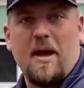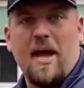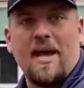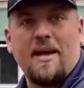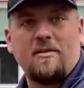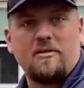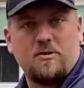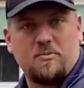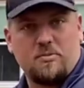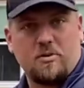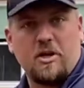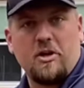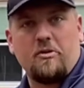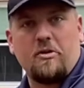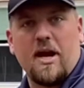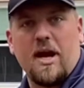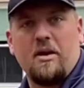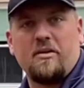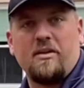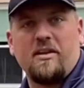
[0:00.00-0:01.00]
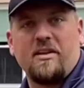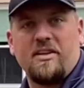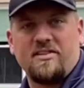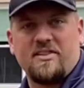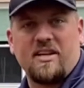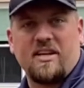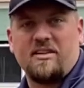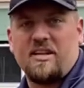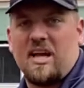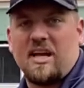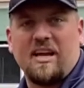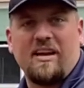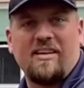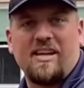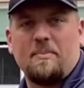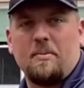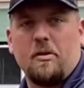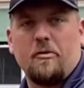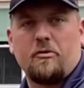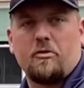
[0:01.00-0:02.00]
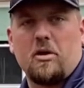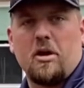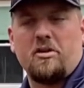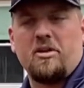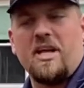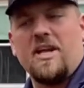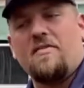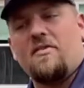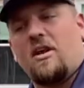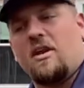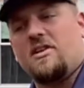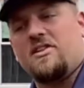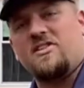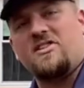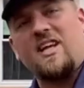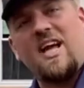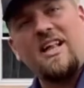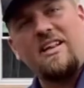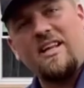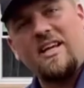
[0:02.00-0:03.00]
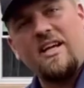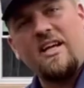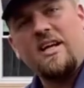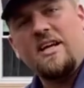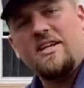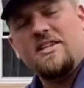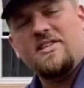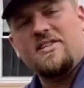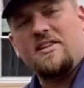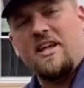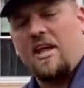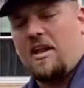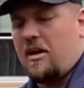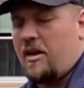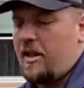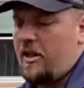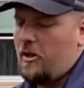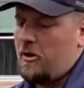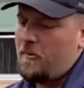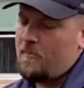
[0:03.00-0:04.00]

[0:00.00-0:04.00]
It's pretty grounded, it's not gonna tip over on you even on a slightly slanted hill.